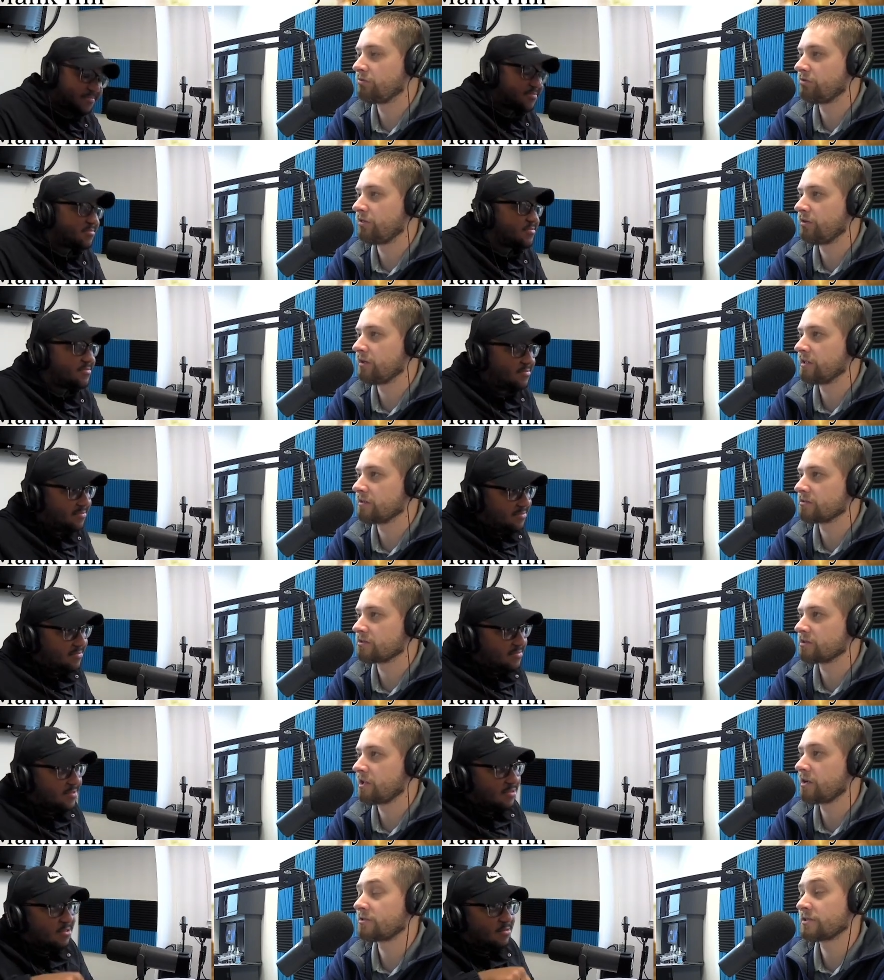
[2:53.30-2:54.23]
Speaker 1: point for the
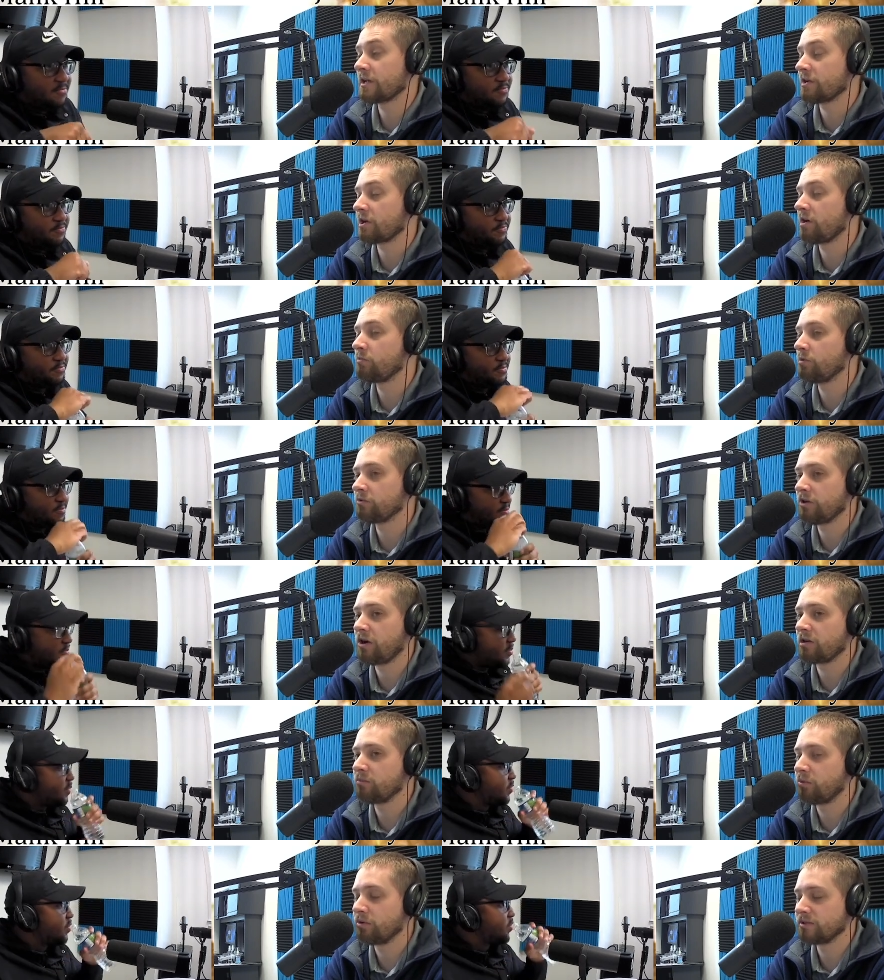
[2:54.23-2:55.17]
Lakers. Lakers had a couple of
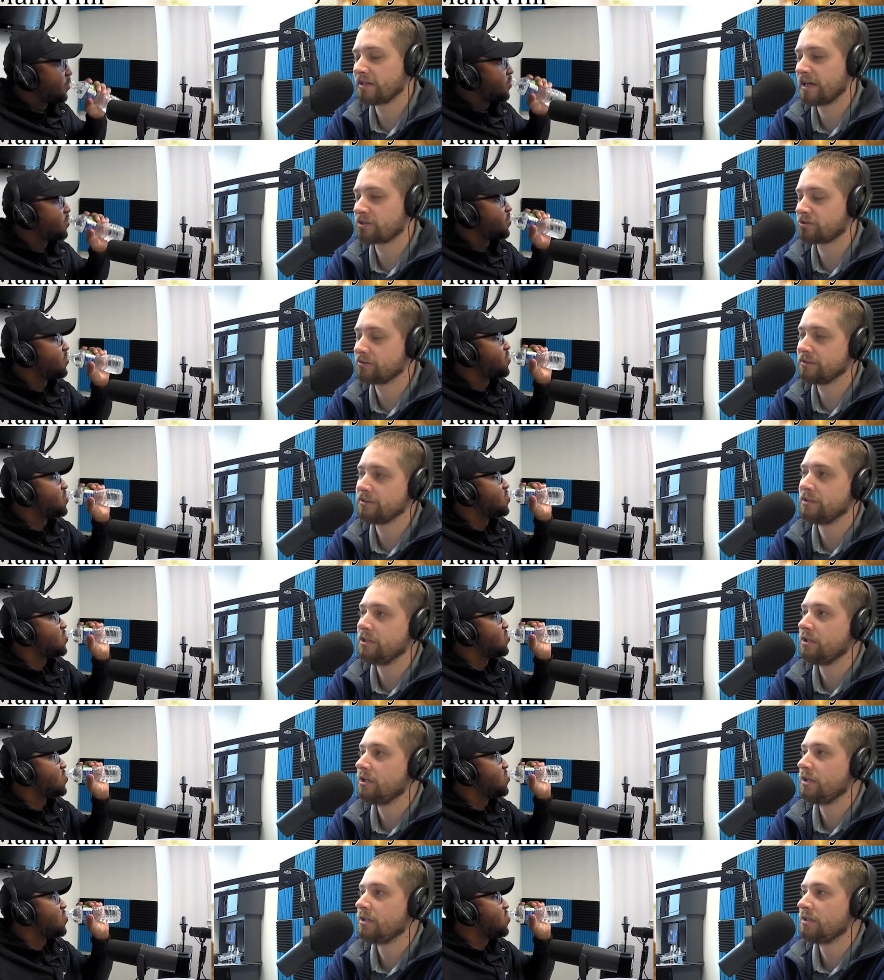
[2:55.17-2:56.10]
talking points actually.
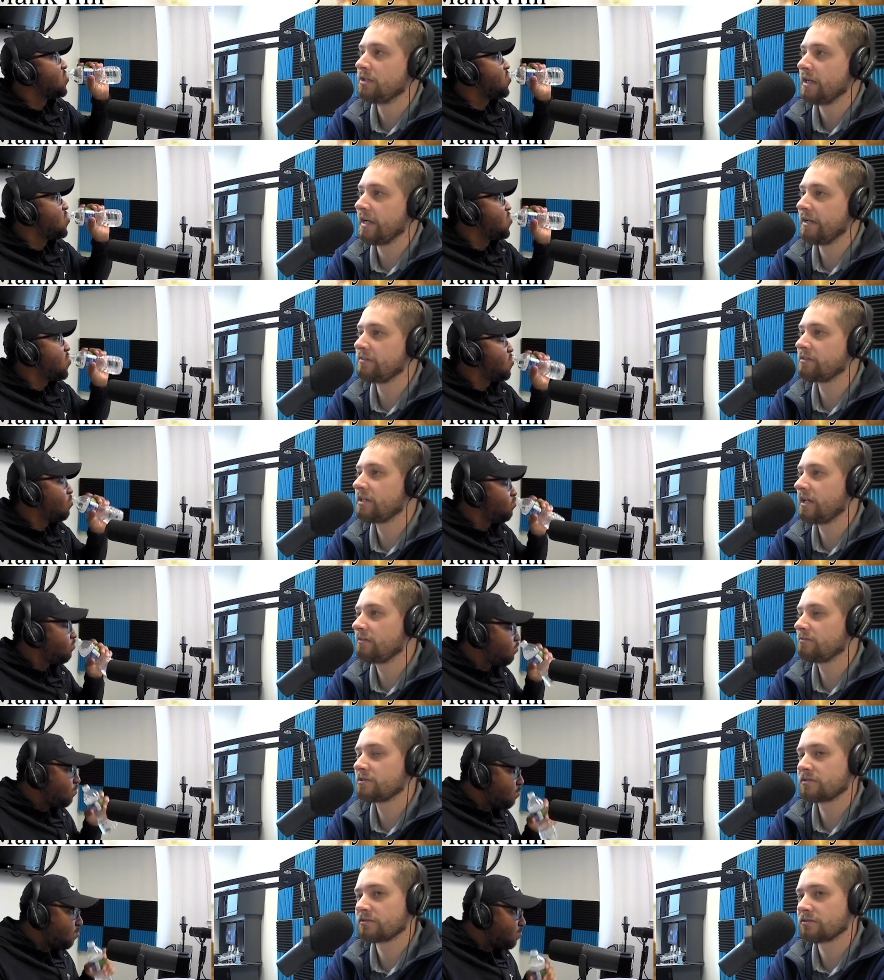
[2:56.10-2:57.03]
Anthony
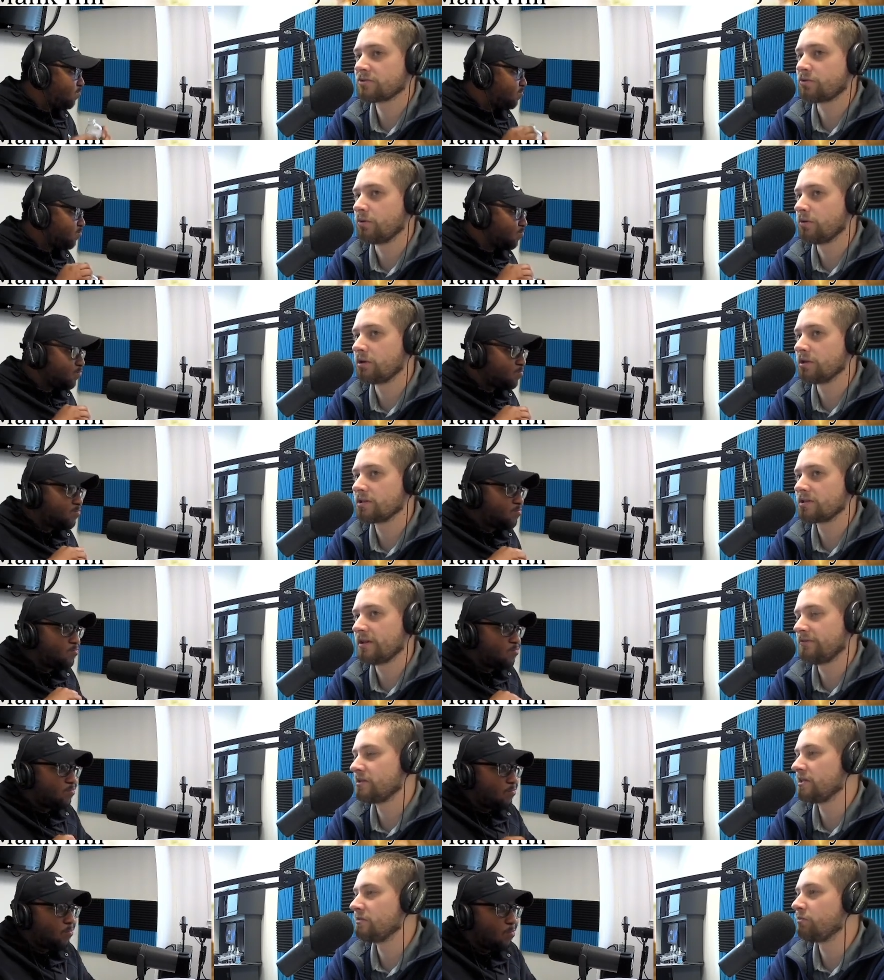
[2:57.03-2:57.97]
Davis scored
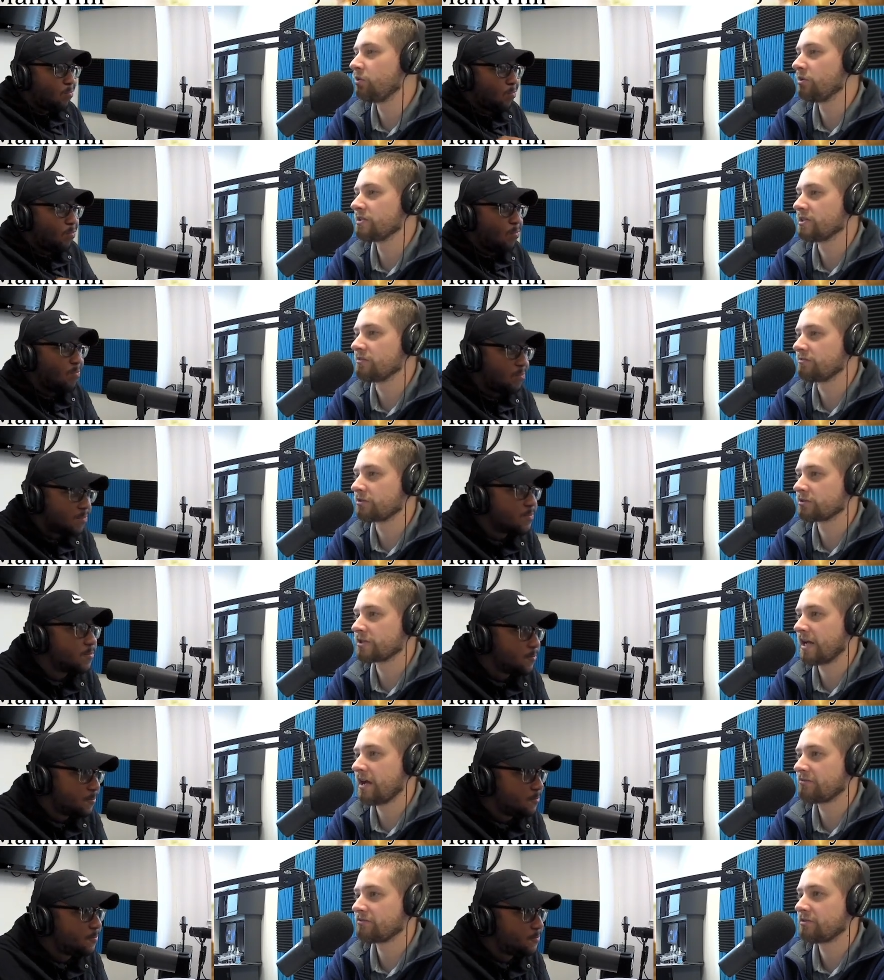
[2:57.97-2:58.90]
17 points in the
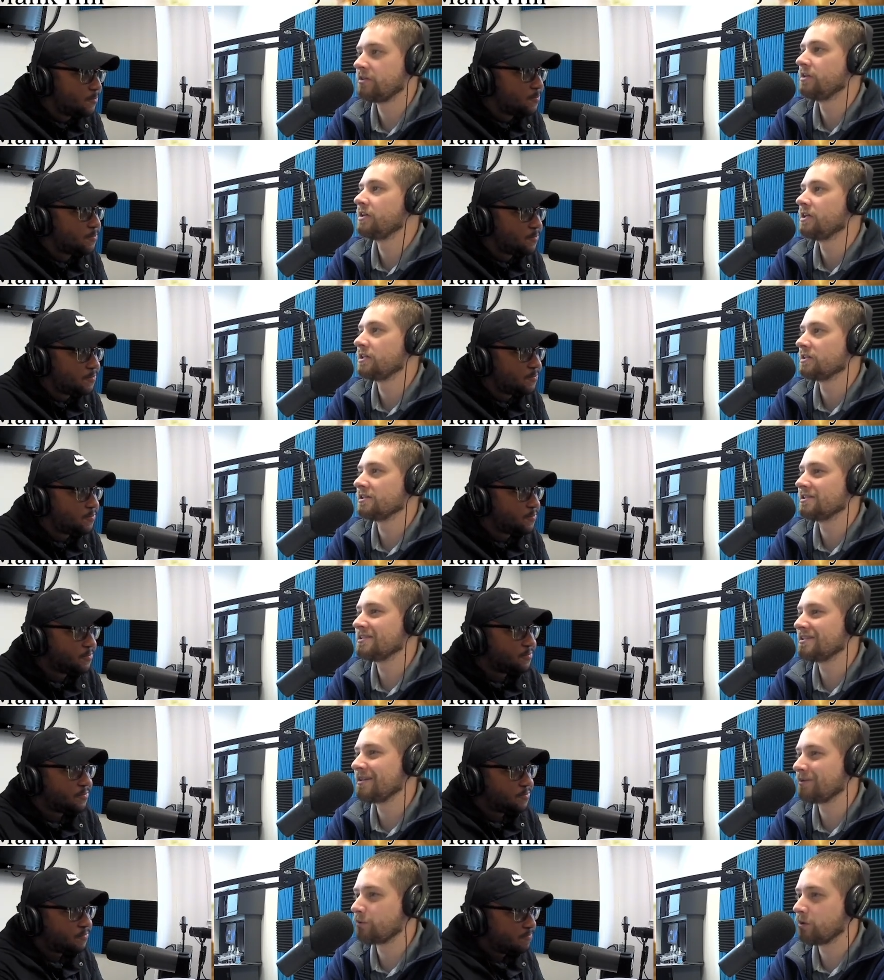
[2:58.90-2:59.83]
first half,
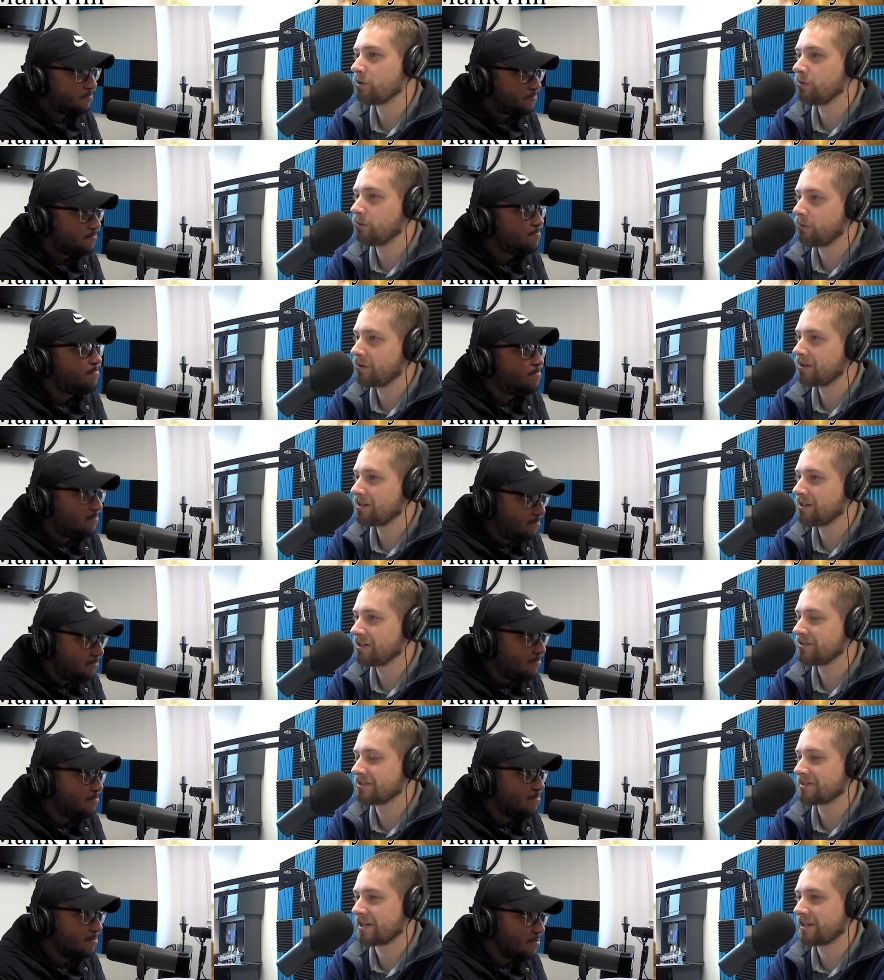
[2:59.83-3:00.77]
zero
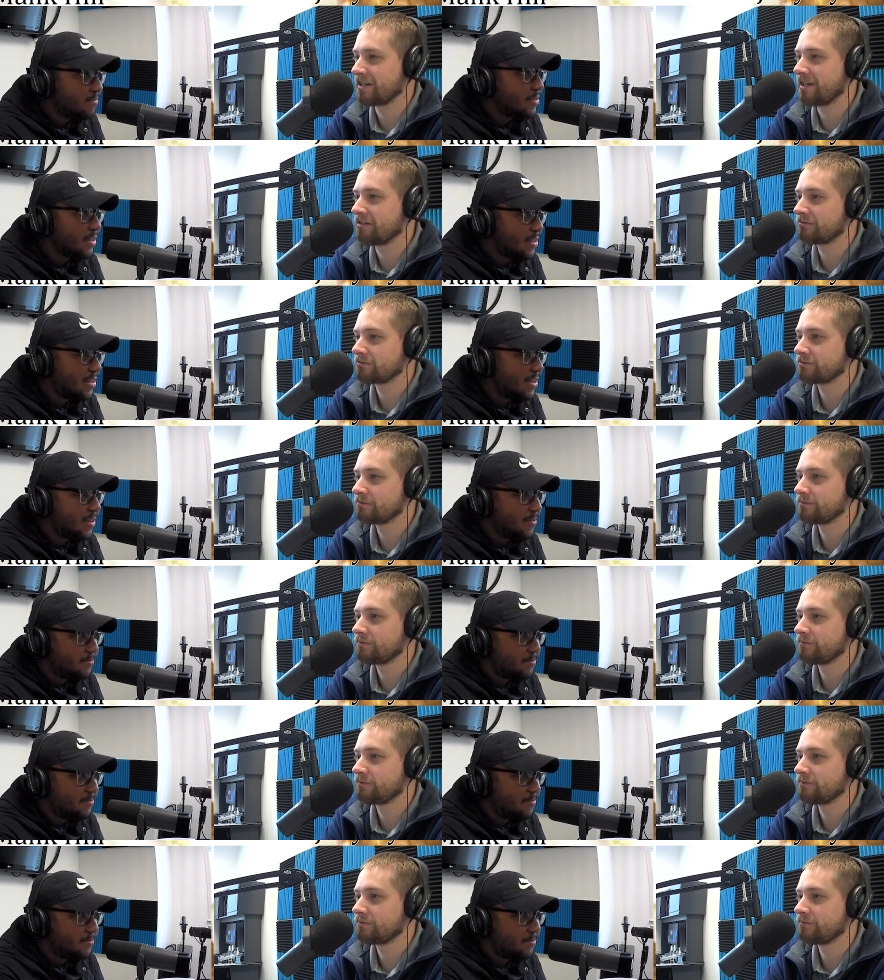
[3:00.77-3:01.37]
in the second half.